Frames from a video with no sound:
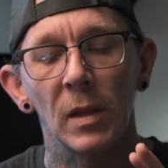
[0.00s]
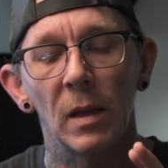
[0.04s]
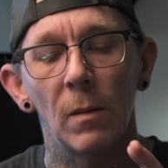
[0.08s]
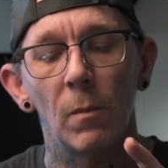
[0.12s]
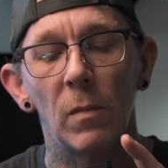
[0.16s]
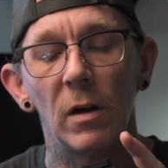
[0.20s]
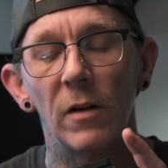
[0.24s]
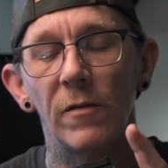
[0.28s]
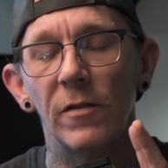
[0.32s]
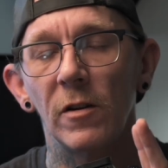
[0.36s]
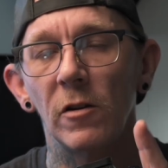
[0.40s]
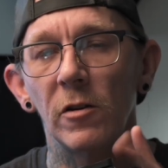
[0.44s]

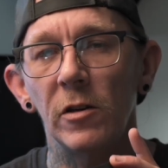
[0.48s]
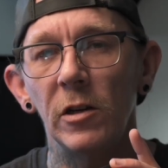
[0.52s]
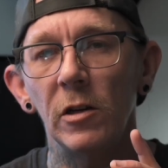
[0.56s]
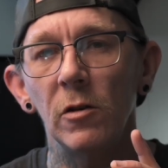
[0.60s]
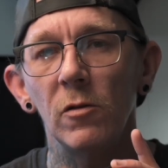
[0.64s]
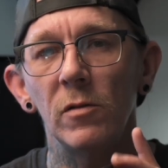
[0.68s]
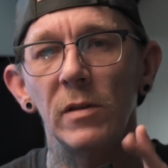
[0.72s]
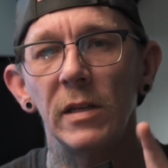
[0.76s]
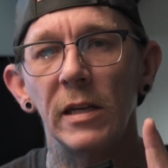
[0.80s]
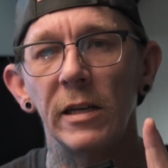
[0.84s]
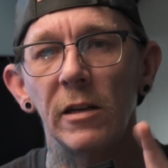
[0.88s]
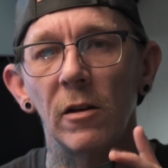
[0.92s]
But if you're
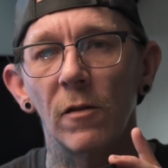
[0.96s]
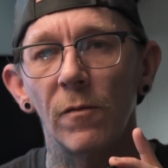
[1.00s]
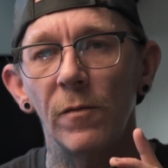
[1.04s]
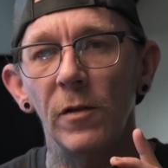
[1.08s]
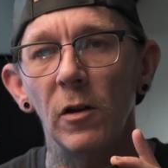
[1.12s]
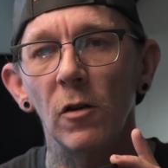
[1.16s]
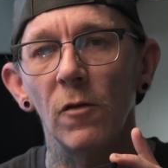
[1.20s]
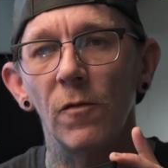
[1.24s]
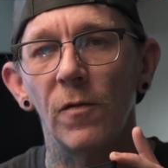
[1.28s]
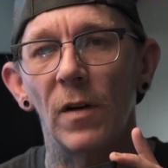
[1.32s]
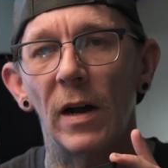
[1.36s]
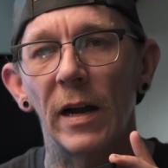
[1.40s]
using your
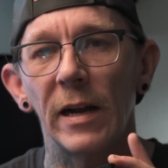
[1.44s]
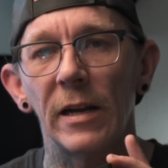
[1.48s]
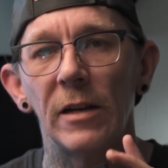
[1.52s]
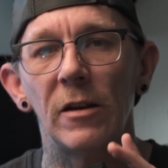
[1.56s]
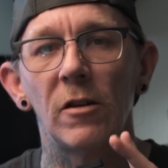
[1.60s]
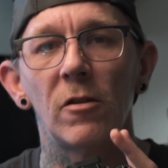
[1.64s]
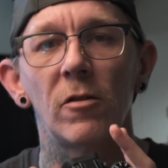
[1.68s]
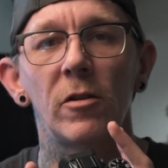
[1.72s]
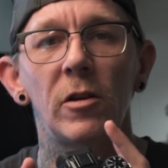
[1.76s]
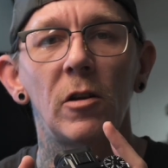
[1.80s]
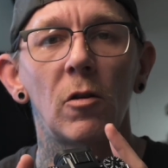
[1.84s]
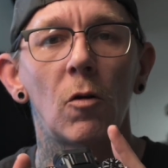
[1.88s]

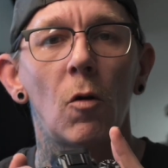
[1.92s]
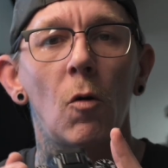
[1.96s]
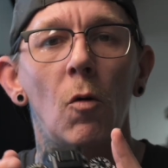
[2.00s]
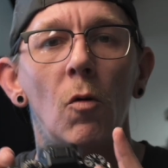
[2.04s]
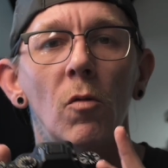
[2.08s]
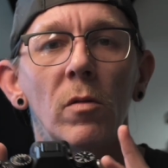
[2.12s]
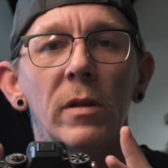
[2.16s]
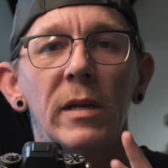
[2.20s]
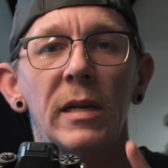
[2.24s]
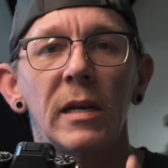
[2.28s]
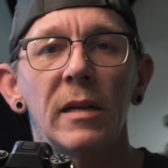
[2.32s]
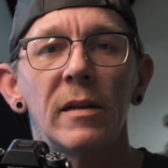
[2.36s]
viewfinder, you're
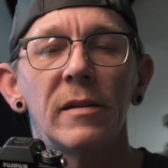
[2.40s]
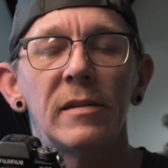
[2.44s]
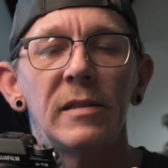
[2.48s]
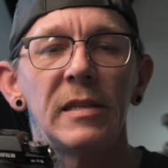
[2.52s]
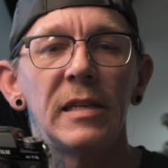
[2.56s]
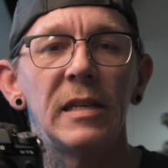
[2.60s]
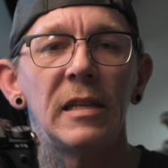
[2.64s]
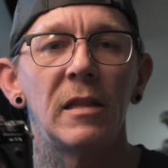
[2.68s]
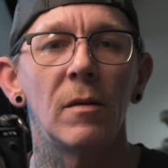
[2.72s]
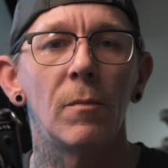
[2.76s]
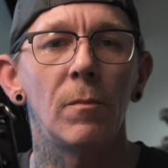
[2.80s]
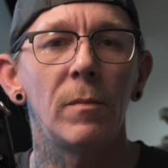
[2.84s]
only going to
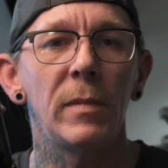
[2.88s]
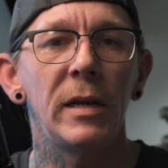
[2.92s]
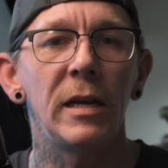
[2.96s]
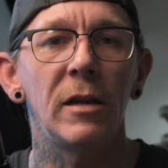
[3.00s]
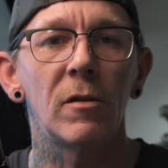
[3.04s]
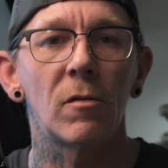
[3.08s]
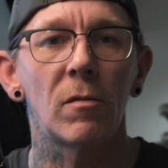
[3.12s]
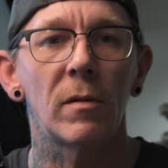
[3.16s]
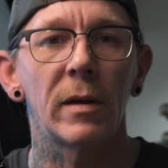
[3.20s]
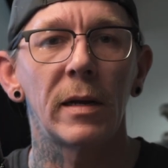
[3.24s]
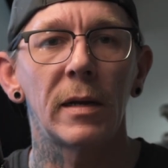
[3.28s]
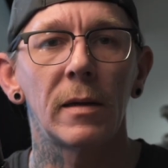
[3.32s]
see the
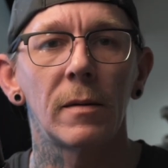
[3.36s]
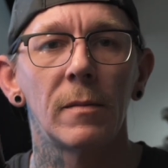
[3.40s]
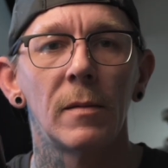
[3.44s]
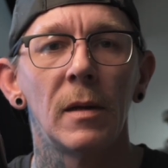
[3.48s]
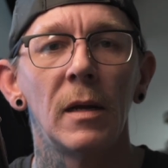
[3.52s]
metering.